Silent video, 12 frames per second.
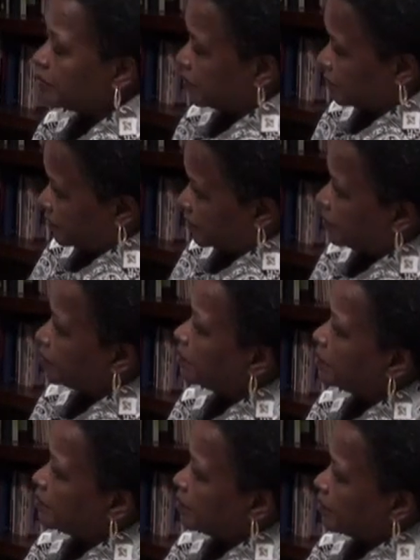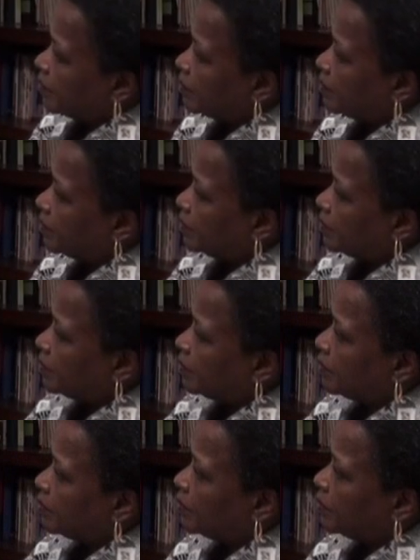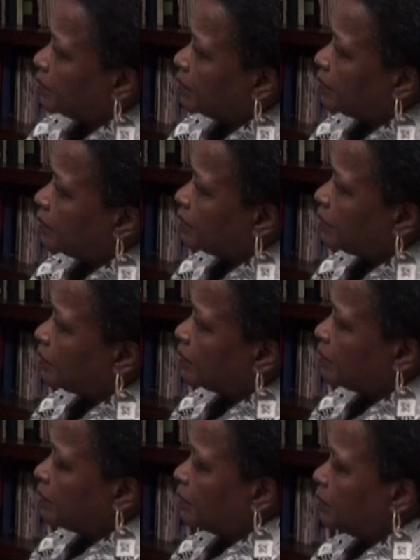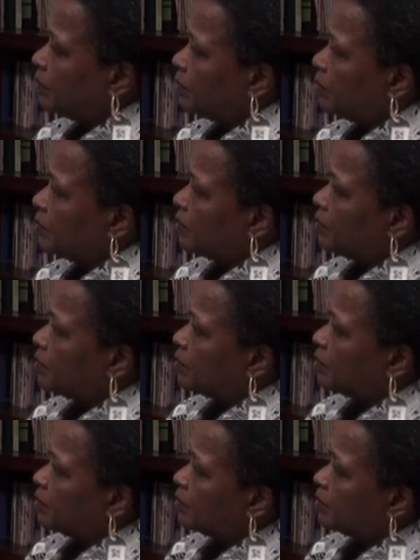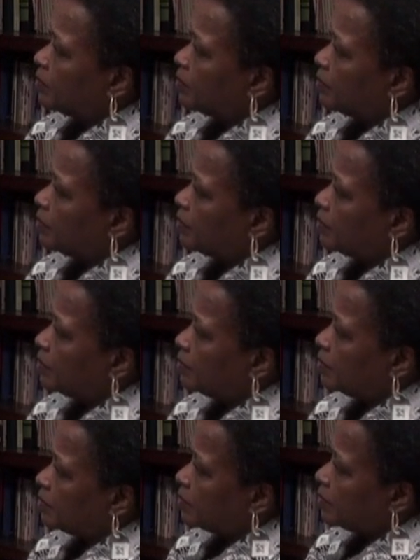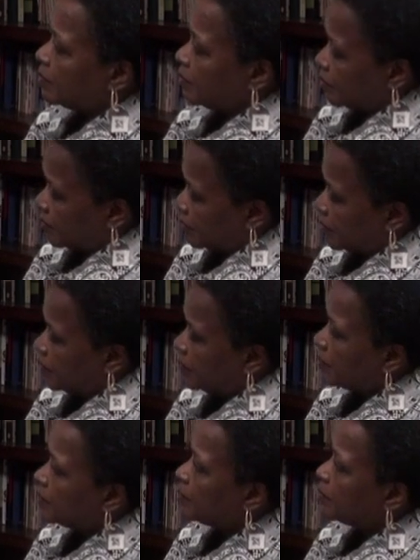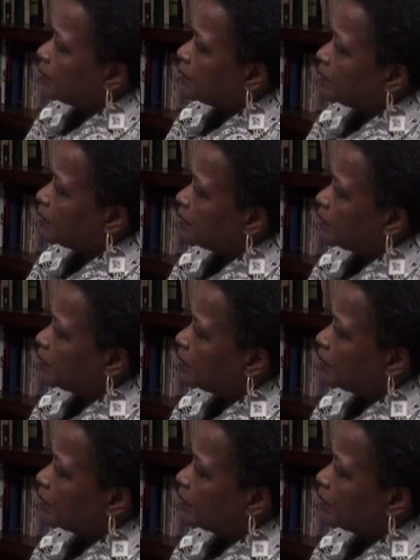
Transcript: No words are spoken by the person on screen.